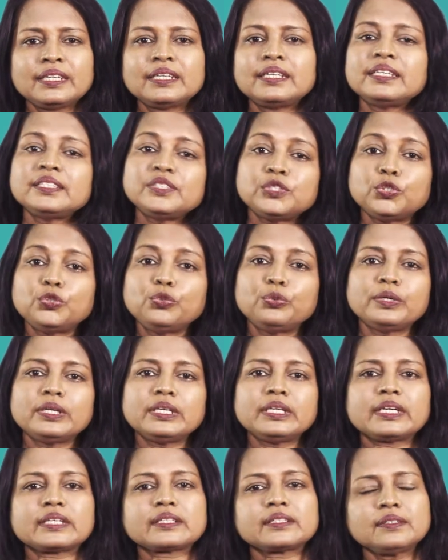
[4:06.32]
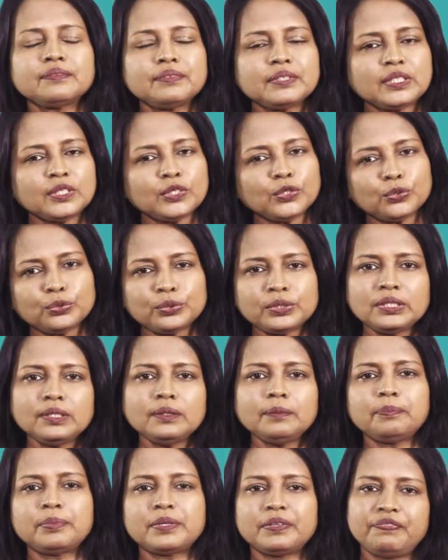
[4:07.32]
let's do an activity
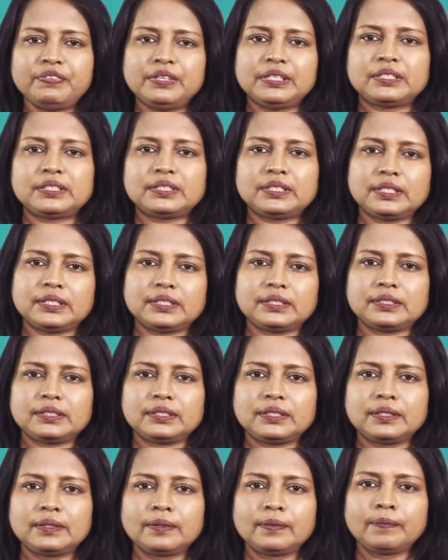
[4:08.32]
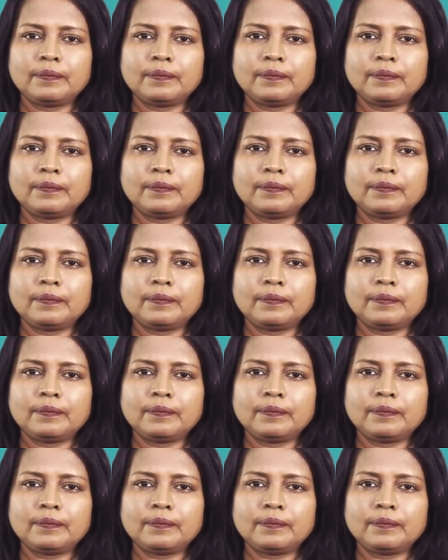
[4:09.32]
using prefixes.